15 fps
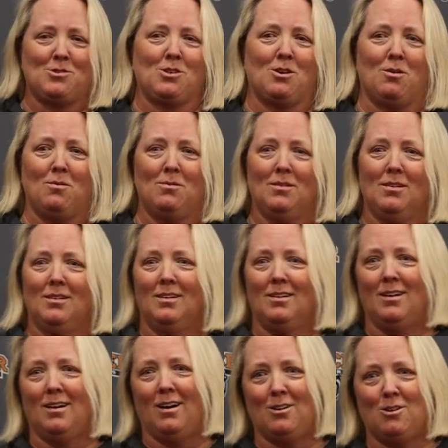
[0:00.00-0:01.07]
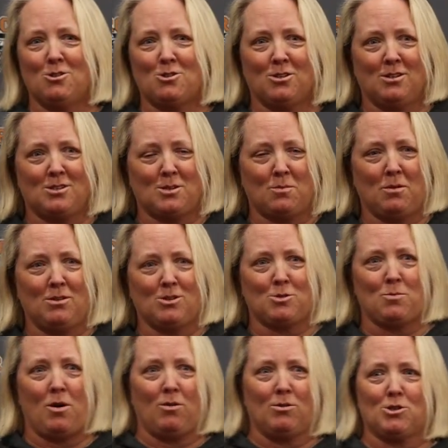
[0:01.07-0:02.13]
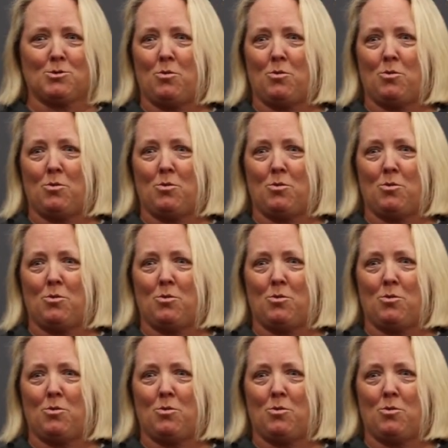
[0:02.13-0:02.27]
So Usually it's some of the smaller